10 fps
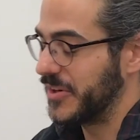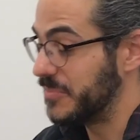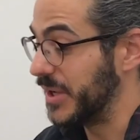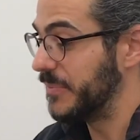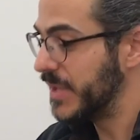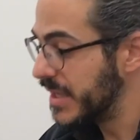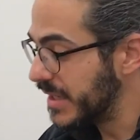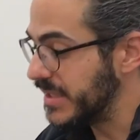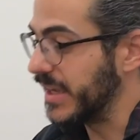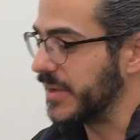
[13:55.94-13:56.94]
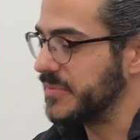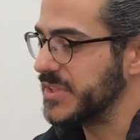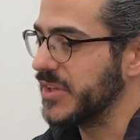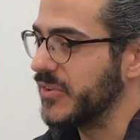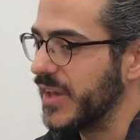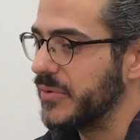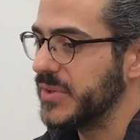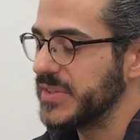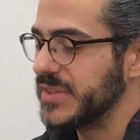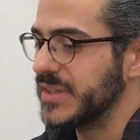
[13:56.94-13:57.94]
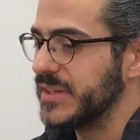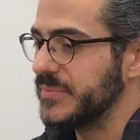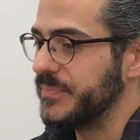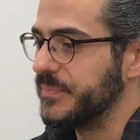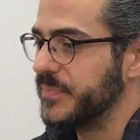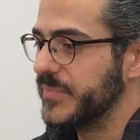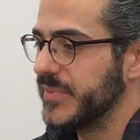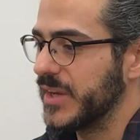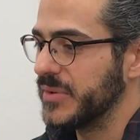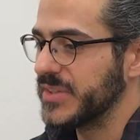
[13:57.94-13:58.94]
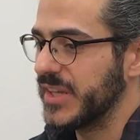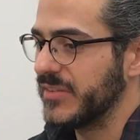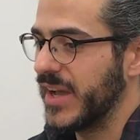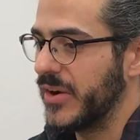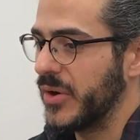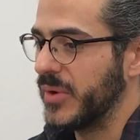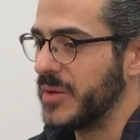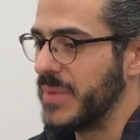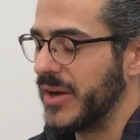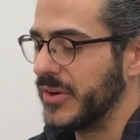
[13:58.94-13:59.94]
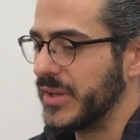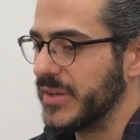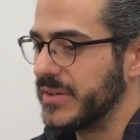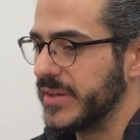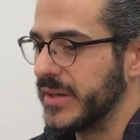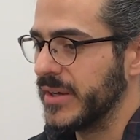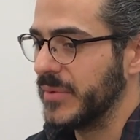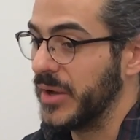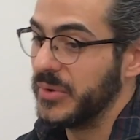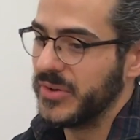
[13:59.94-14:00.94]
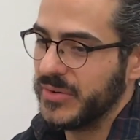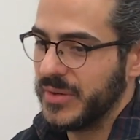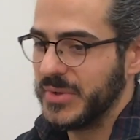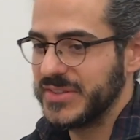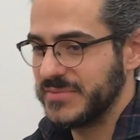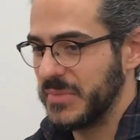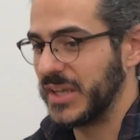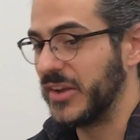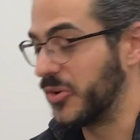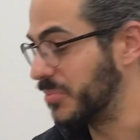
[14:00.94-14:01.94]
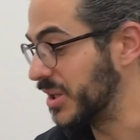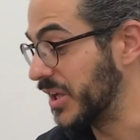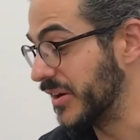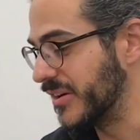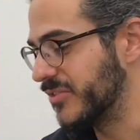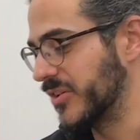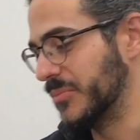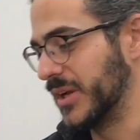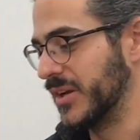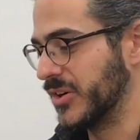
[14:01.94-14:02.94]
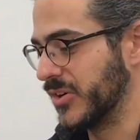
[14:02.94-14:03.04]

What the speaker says: out there. But yeah, so that was kind of how I went about it. I must make another plug for my